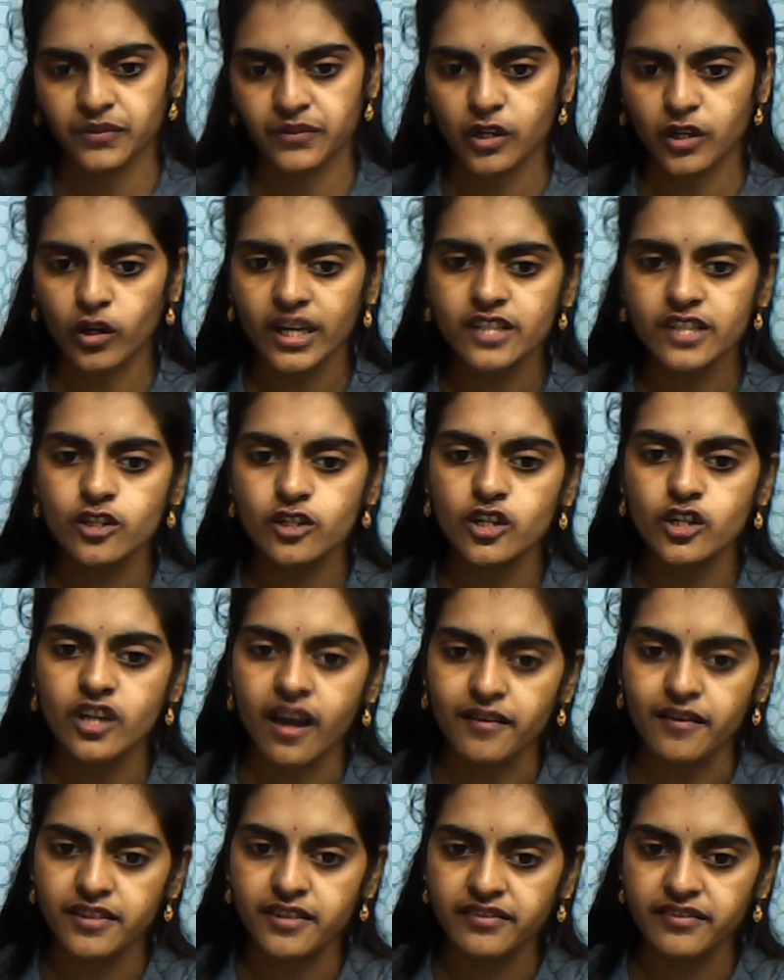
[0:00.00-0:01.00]
Okay, so you
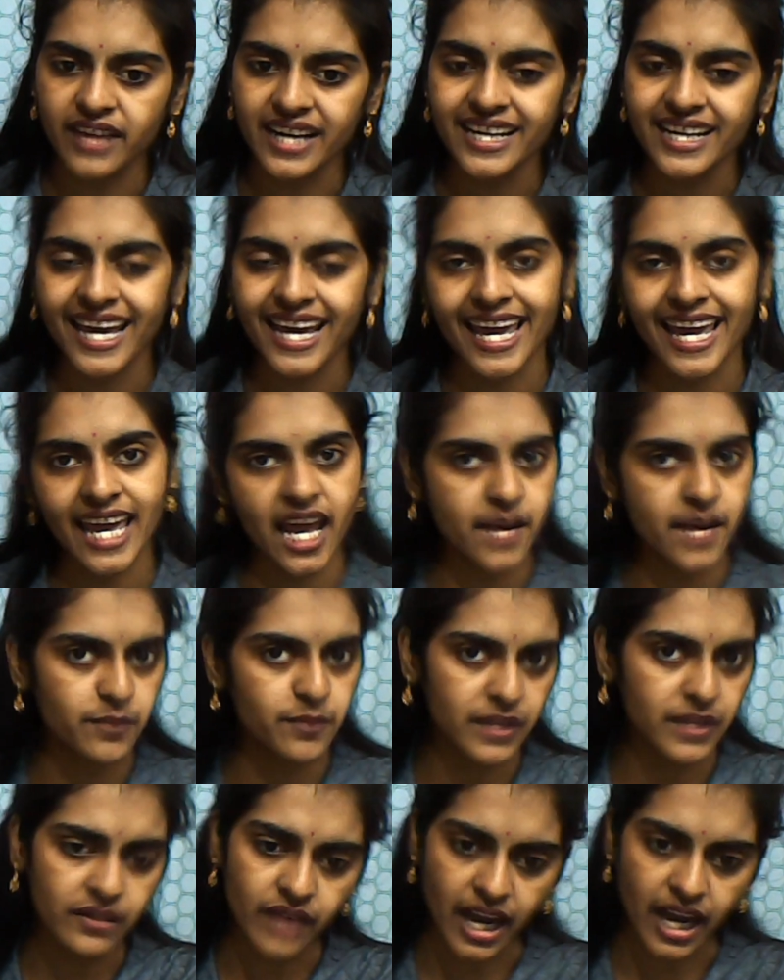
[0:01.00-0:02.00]
have to find a and
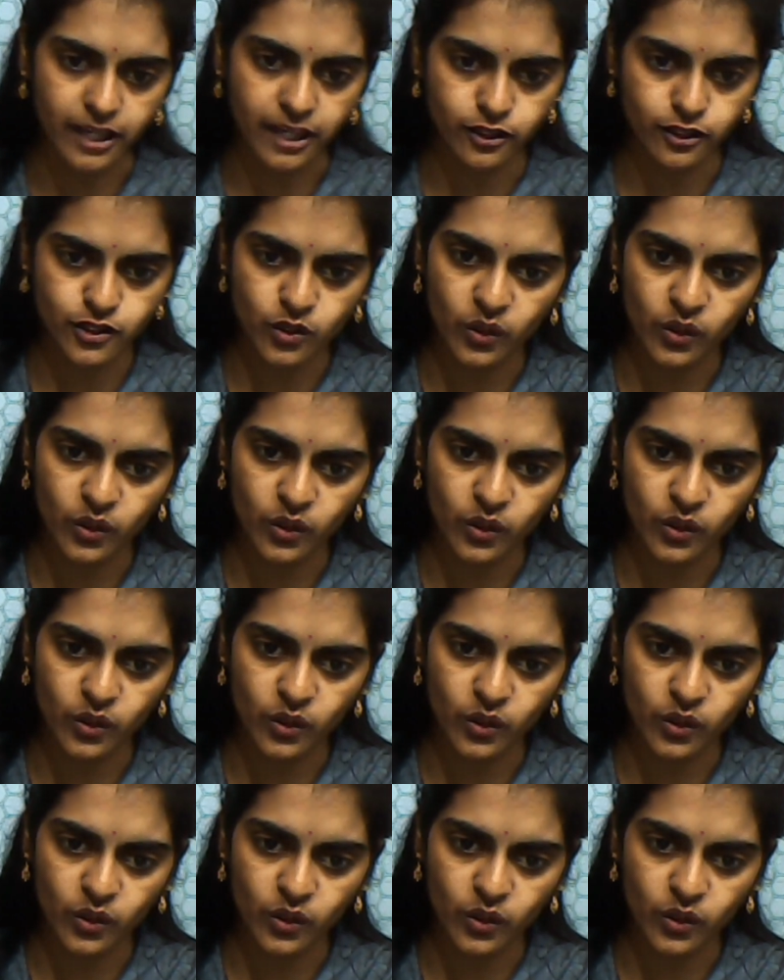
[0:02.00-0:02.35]
b values.